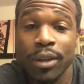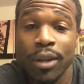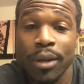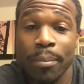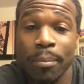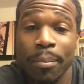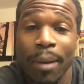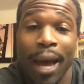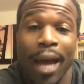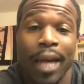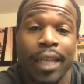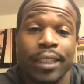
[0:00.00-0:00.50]
You
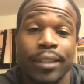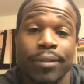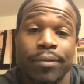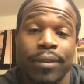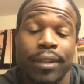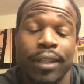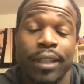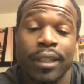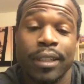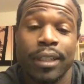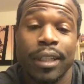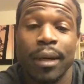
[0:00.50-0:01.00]
can
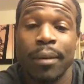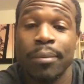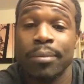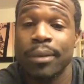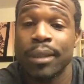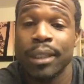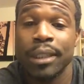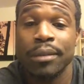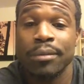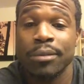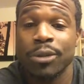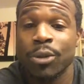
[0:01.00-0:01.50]
passively
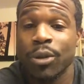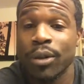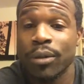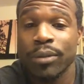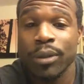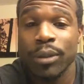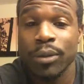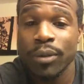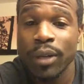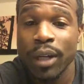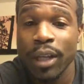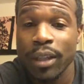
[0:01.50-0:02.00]
accept and sort
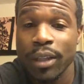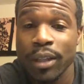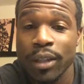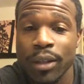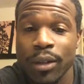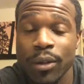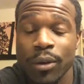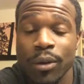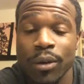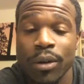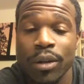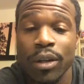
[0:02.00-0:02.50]
of do
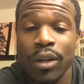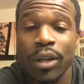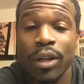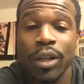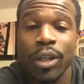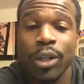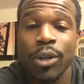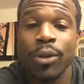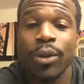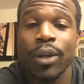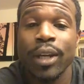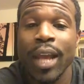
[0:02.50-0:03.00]
nothing, or
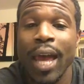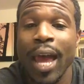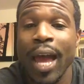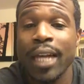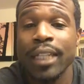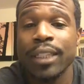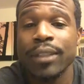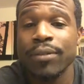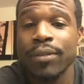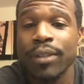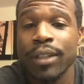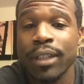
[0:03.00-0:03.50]
you can
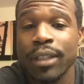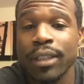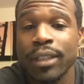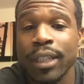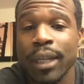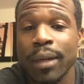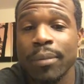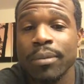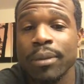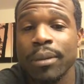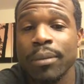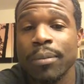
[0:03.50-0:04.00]
actively
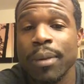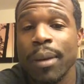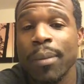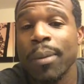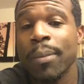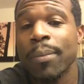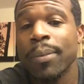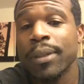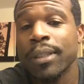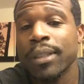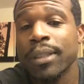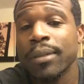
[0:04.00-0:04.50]
accept and
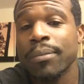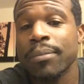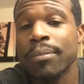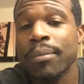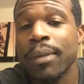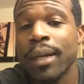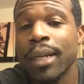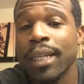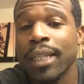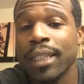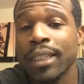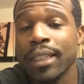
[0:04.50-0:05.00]
maybe put some
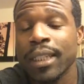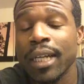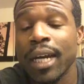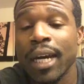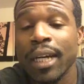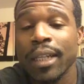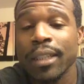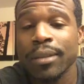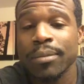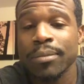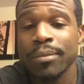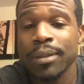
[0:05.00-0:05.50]
money
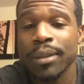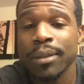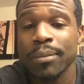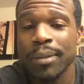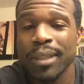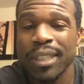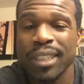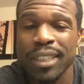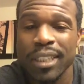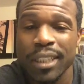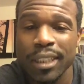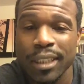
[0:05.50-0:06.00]
aside, some
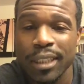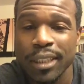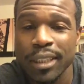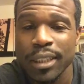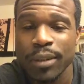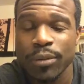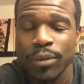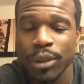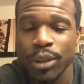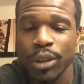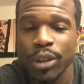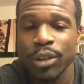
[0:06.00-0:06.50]

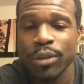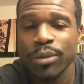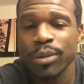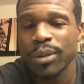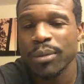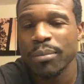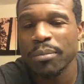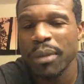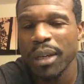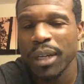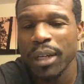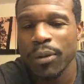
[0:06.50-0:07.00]
contingency reserve,
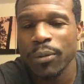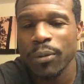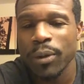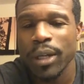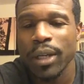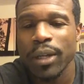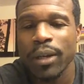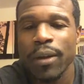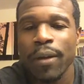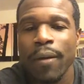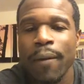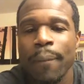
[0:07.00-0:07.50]
some money
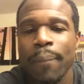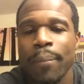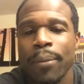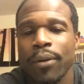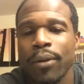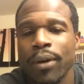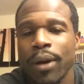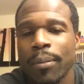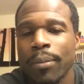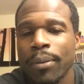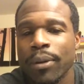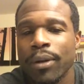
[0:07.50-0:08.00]
away.
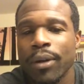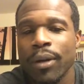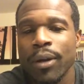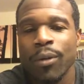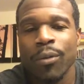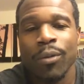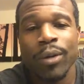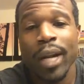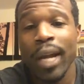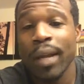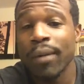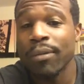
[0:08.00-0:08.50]
All right, but
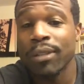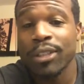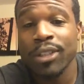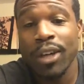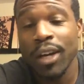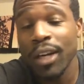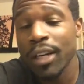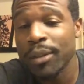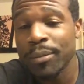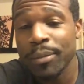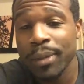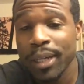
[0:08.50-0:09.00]
we're not even
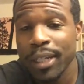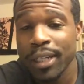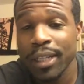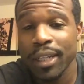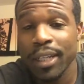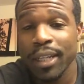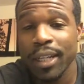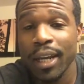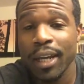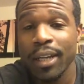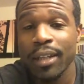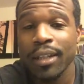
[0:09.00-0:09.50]
talking about
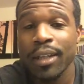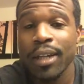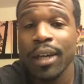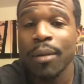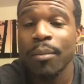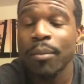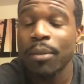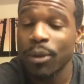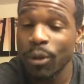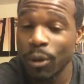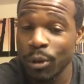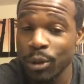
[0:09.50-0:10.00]
any of that.
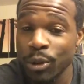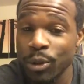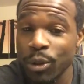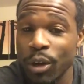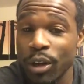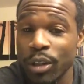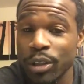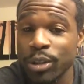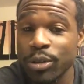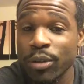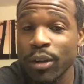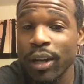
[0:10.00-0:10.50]
But those are
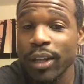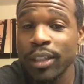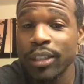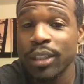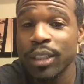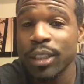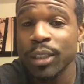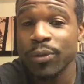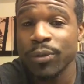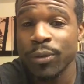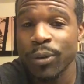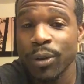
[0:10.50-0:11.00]
all
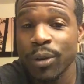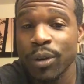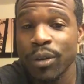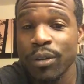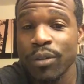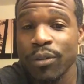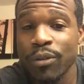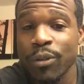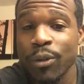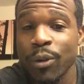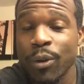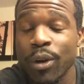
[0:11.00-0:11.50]
strategies
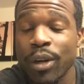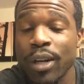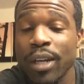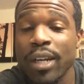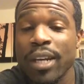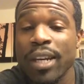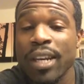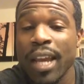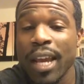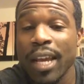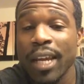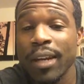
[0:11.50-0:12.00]
for
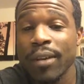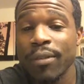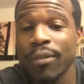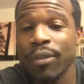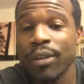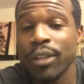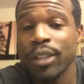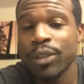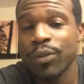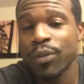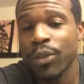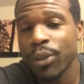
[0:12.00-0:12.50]
negative
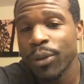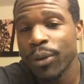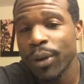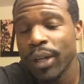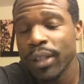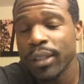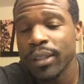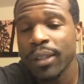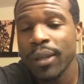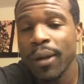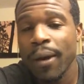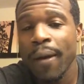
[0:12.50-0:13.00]
risk, for
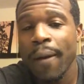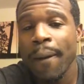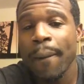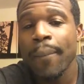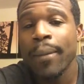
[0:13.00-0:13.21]
threats.